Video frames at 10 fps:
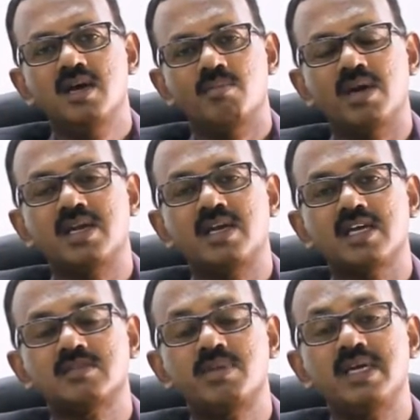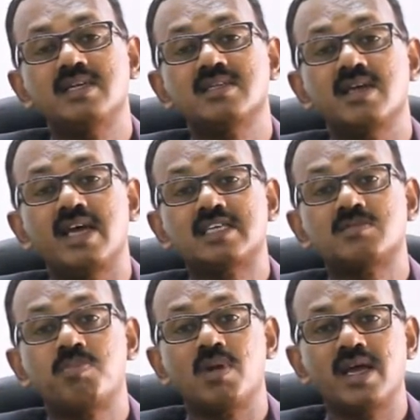but it has been
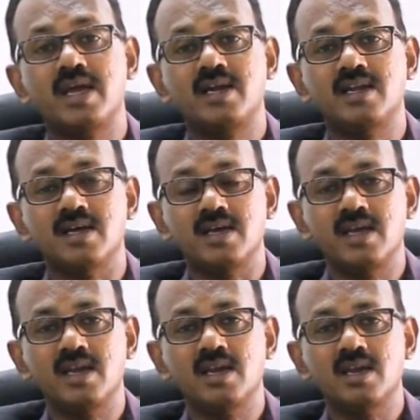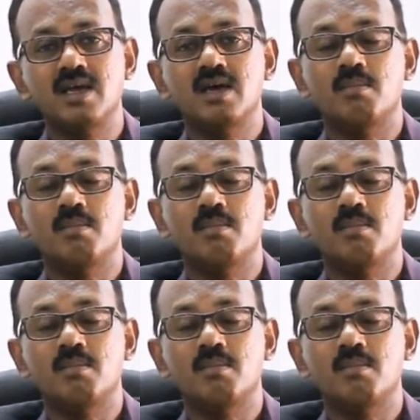explained in